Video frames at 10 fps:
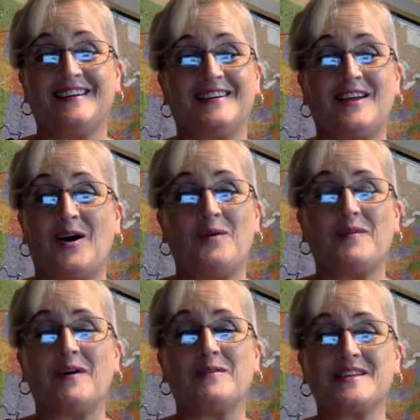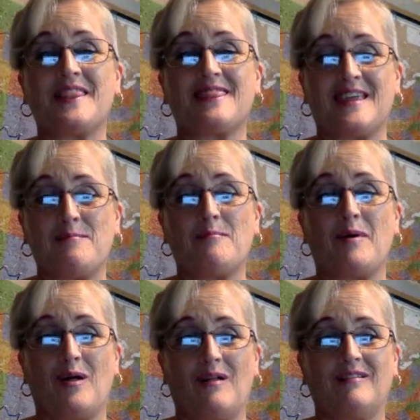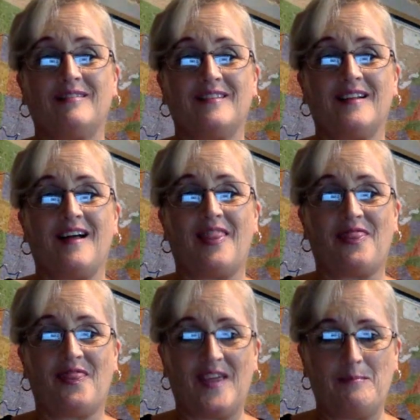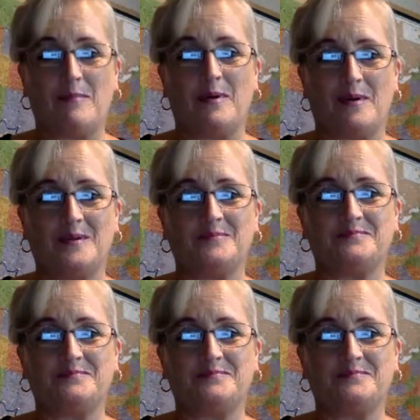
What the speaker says: Nope, it was a thimble. A thimble.